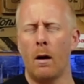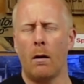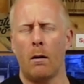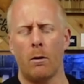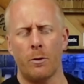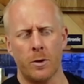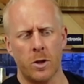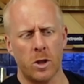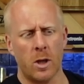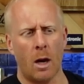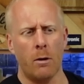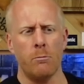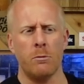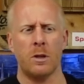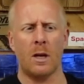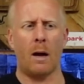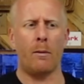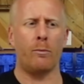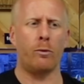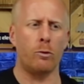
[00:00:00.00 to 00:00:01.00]
Oh, the sound
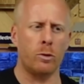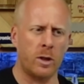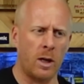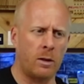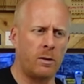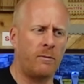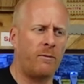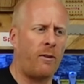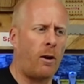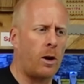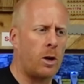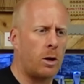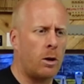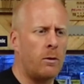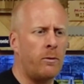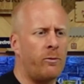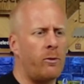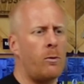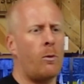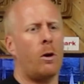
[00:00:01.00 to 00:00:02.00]
sample sounded very
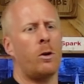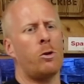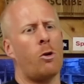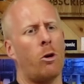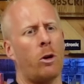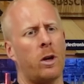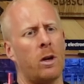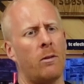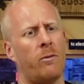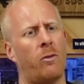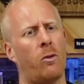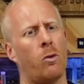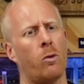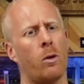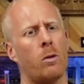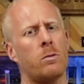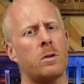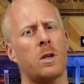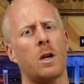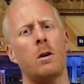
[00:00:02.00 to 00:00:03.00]
good through my Nokia
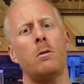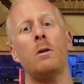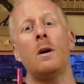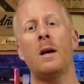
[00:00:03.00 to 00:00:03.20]
402.